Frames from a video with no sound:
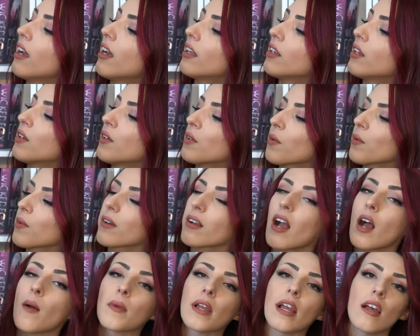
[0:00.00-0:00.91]
and
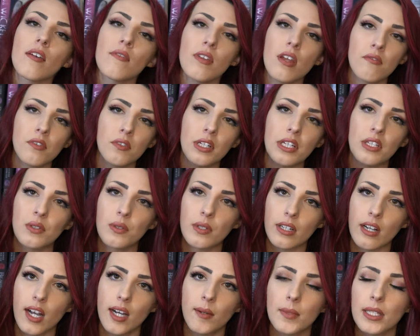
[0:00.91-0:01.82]
Noragami. I've never read
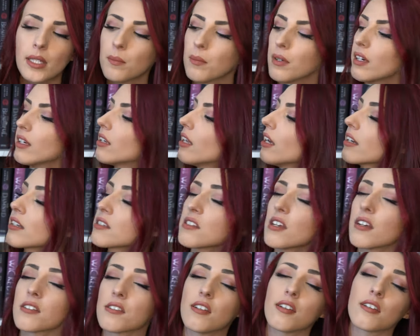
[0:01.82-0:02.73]
Noragami, but
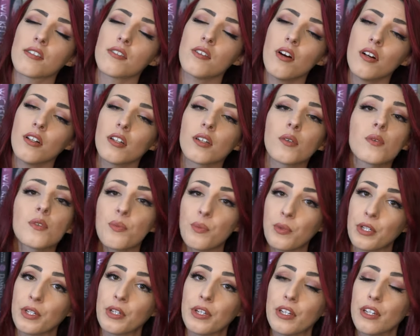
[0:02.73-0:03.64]
XXX Holic was
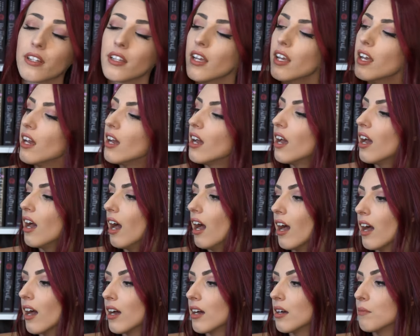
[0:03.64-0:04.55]
pretty good.
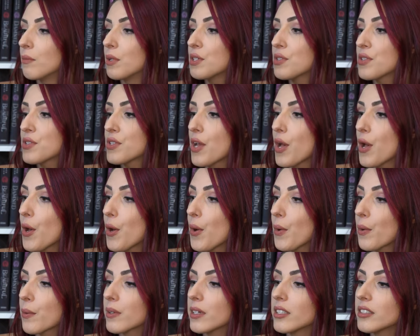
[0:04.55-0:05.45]
Um,
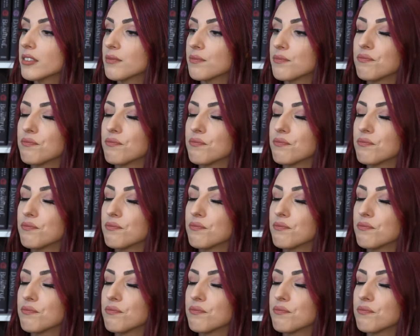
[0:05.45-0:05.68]
so